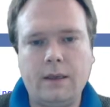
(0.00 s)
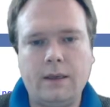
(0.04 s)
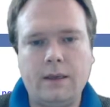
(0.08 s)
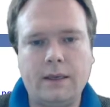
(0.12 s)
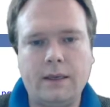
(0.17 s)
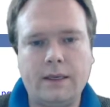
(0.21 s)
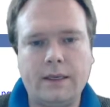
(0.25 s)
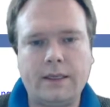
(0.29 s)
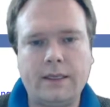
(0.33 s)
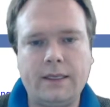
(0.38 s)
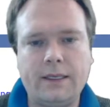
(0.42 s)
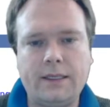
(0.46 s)

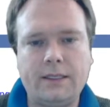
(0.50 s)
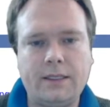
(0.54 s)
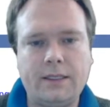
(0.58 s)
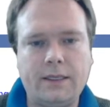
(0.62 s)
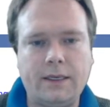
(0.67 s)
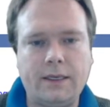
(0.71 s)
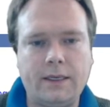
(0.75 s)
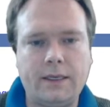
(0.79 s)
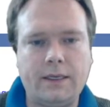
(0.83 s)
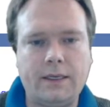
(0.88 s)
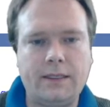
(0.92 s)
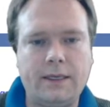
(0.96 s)
like this, and
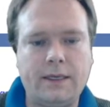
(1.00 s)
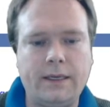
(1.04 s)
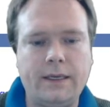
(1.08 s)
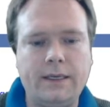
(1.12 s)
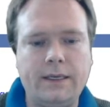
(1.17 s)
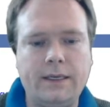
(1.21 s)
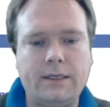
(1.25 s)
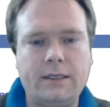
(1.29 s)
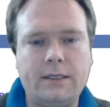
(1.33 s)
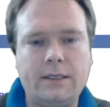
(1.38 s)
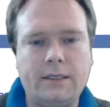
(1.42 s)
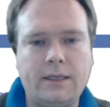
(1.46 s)
then I'll delete
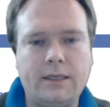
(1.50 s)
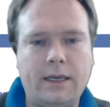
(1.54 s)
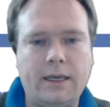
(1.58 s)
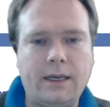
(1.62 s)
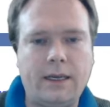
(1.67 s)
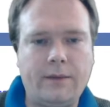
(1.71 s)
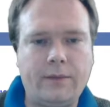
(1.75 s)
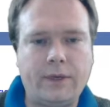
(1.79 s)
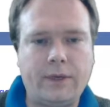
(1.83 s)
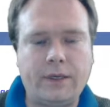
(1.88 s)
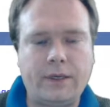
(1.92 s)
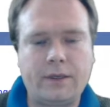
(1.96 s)
this
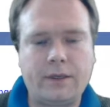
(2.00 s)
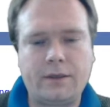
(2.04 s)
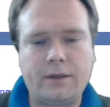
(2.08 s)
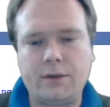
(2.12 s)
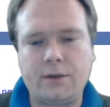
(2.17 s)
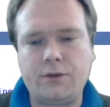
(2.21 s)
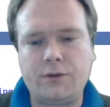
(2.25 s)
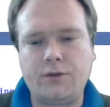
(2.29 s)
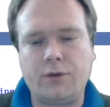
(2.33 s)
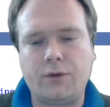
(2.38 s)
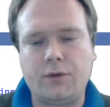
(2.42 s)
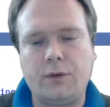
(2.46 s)
line with
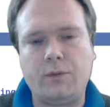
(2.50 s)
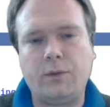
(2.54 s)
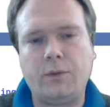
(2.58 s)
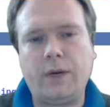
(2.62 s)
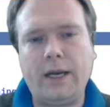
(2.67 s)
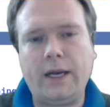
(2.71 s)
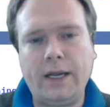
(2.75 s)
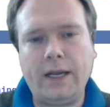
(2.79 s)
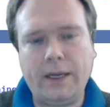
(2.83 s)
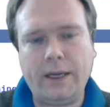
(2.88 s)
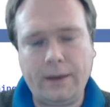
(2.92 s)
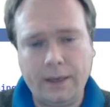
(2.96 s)
control
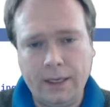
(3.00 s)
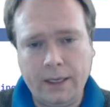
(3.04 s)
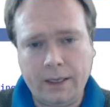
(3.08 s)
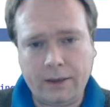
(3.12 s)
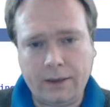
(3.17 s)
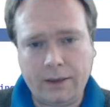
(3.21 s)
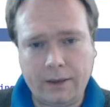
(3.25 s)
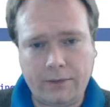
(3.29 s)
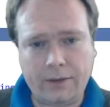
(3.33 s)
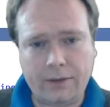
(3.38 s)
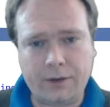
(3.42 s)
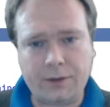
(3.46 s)
Y
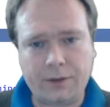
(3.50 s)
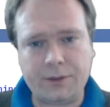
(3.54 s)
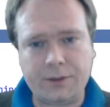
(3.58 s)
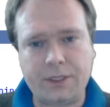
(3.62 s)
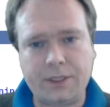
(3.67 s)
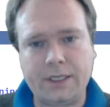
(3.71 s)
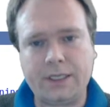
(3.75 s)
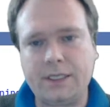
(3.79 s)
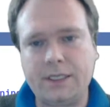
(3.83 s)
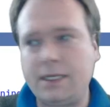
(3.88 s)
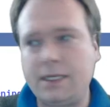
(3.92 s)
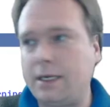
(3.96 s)
if you're using
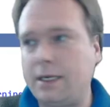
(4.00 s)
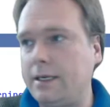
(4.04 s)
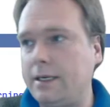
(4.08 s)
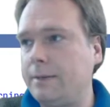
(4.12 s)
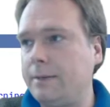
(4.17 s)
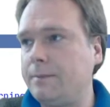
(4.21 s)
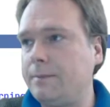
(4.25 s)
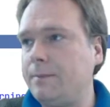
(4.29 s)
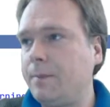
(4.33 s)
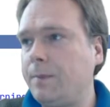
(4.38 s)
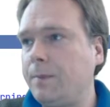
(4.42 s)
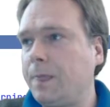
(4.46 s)

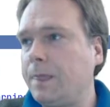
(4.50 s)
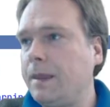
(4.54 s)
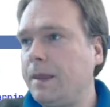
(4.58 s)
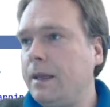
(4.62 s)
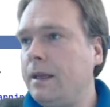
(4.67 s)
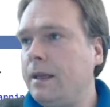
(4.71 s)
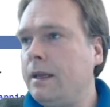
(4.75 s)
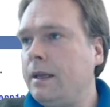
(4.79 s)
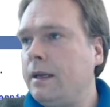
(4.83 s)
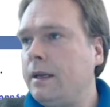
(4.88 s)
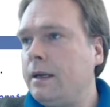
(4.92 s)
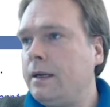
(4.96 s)
IntelliJ.
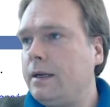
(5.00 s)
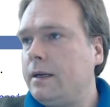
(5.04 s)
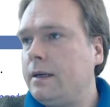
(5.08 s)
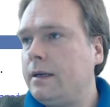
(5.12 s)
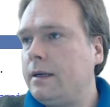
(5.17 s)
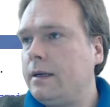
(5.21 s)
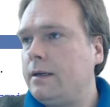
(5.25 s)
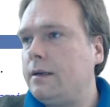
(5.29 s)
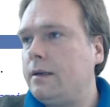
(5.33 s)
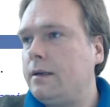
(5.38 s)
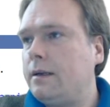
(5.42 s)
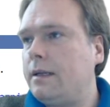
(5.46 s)

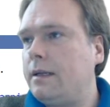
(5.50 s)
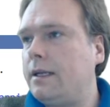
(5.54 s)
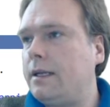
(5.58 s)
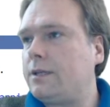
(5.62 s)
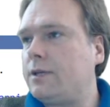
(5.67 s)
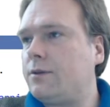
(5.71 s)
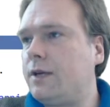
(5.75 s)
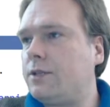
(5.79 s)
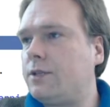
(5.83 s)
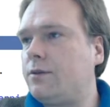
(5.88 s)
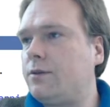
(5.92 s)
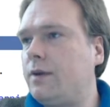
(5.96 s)
Let us
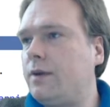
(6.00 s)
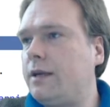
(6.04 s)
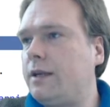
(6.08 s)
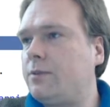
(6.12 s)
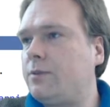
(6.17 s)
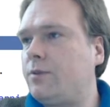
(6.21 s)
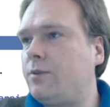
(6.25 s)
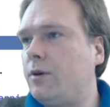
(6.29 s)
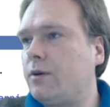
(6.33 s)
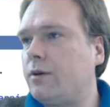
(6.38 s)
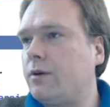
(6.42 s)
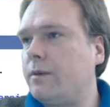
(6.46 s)
try to run this
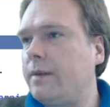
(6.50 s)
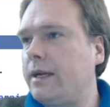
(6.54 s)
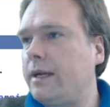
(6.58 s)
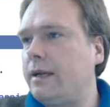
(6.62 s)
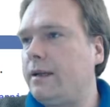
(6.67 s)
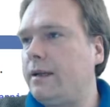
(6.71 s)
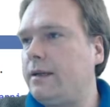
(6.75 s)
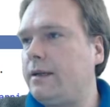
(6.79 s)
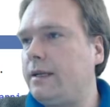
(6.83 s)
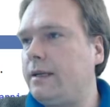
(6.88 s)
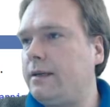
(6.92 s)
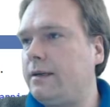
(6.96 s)
program
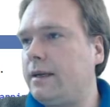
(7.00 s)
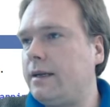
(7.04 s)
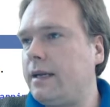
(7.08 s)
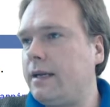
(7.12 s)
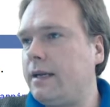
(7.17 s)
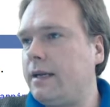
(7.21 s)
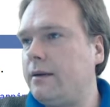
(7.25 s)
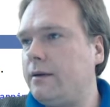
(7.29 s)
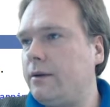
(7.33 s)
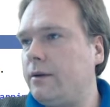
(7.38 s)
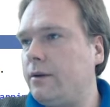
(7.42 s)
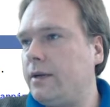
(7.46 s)
again.
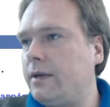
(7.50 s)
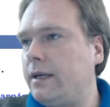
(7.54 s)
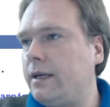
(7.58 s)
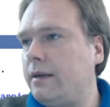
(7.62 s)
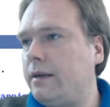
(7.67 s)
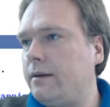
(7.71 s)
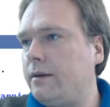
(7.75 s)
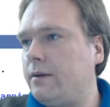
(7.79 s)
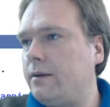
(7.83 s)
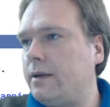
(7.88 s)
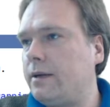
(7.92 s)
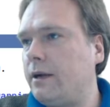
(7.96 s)

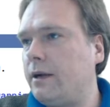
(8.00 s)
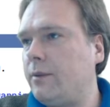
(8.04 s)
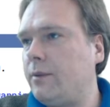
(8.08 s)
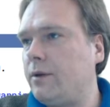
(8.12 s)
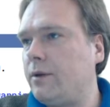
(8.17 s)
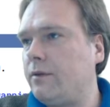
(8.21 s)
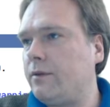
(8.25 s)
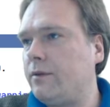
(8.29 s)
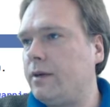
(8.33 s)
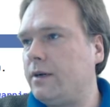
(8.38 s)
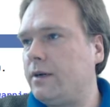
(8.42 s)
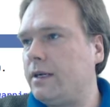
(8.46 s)
Look how
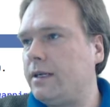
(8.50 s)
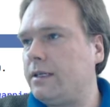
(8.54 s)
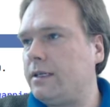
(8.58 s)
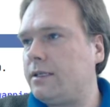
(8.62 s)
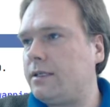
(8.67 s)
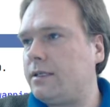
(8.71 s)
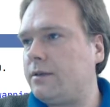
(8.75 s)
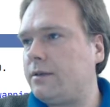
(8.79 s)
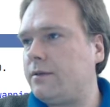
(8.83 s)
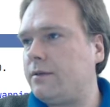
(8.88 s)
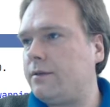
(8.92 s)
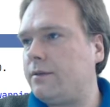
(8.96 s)
beautiful it
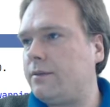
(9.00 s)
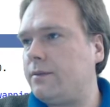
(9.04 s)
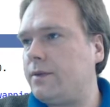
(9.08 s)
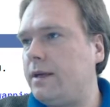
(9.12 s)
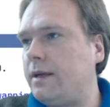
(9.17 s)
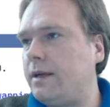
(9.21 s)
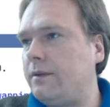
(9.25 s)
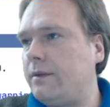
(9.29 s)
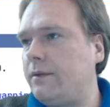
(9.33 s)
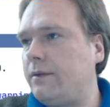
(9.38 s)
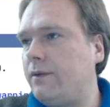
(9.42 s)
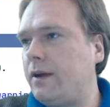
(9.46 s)
is. We
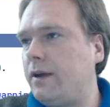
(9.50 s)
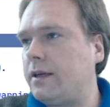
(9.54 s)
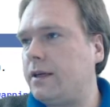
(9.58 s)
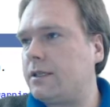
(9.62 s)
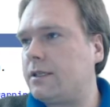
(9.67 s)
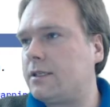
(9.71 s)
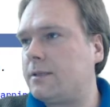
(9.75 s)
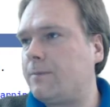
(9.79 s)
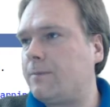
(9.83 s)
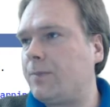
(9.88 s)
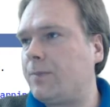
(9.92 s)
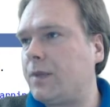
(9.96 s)
have the
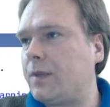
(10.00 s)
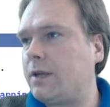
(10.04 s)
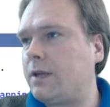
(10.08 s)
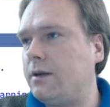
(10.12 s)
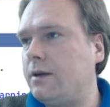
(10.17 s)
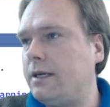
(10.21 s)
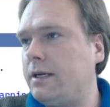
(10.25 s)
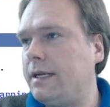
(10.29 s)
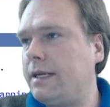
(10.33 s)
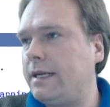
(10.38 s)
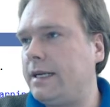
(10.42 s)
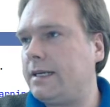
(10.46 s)
flux
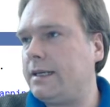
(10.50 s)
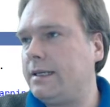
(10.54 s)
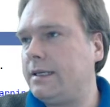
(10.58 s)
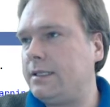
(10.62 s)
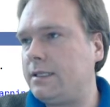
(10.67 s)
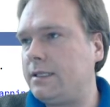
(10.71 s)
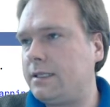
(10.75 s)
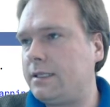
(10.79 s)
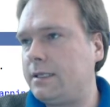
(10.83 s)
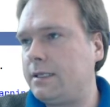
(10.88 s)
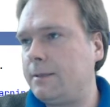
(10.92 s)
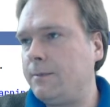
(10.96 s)
collect
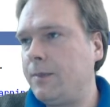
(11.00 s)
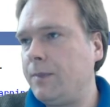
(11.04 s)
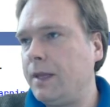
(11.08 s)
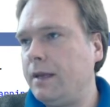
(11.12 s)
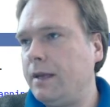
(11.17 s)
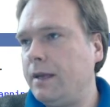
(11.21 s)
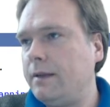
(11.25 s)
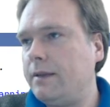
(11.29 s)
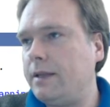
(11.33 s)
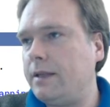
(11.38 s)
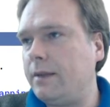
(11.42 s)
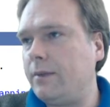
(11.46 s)
list,
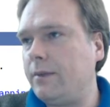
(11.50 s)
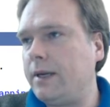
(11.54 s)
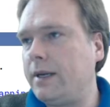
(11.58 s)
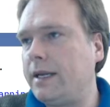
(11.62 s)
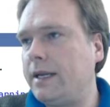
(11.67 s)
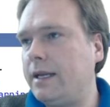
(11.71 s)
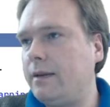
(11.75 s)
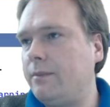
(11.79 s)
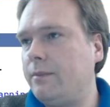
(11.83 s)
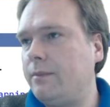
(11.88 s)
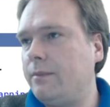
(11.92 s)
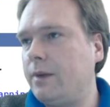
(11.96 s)
then we
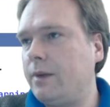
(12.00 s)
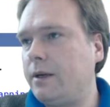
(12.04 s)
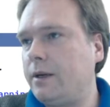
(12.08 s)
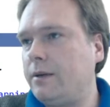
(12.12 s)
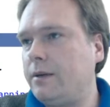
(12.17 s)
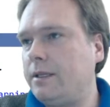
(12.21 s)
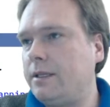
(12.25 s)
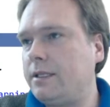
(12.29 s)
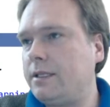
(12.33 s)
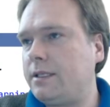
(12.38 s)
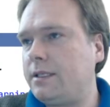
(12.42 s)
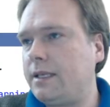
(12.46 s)
get a mono
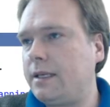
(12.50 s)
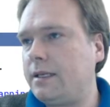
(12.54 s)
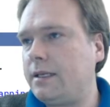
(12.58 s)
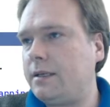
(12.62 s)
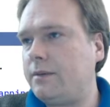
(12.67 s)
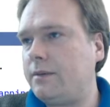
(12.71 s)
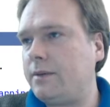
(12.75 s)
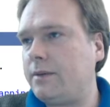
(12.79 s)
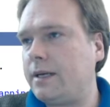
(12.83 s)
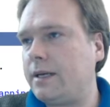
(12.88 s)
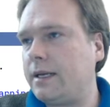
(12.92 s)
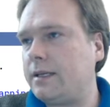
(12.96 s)
instead.
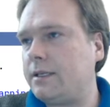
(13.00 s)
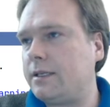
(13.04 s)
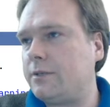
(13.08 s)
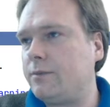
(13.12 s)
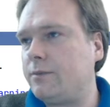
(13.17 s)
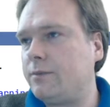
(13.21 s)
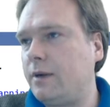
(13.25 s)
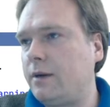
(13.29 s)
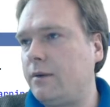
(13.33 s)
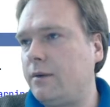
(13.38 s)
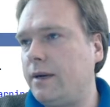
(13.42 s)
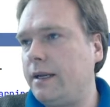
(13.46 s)
We get this
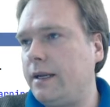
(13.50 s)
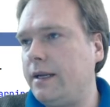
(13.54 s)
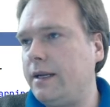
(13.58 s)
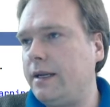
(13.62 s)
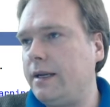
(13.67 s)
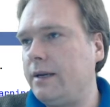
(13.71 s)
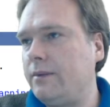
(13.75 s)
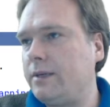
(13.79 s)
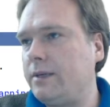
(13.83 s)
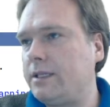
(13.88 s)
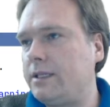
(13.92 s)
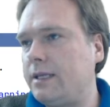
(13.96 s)
mono right
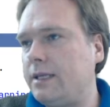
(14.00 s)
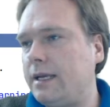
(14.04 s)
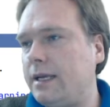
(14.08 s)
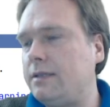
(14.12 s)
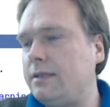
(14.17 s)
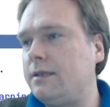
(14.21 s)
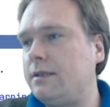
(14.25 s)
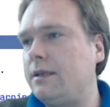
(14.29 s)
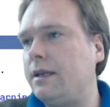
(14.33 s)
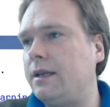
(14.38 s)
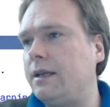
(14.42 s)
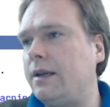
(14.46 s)
here, which has
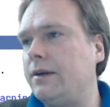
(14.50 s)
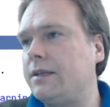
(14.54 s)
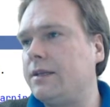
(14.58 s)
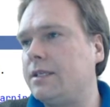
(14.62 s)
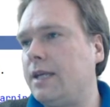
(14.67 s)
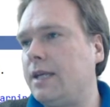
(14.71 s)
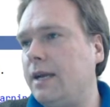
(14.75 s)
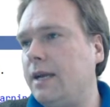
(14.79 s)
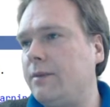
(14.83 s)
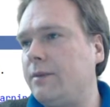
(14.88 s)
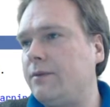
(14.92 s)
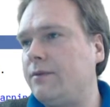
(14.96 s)
a generic
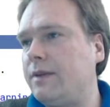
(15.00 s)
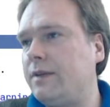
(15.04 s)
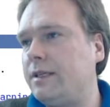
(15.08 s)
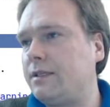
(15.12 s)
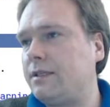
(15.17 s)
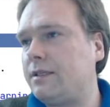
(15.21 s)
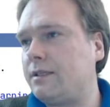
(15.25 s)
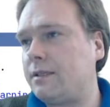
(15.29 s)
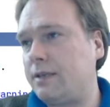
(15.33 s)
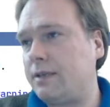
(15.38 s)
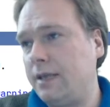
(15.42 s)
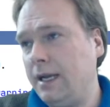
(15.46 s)
type of
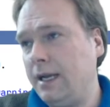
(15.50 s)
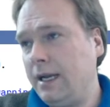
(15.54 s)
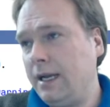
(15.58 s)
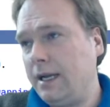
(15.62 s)
list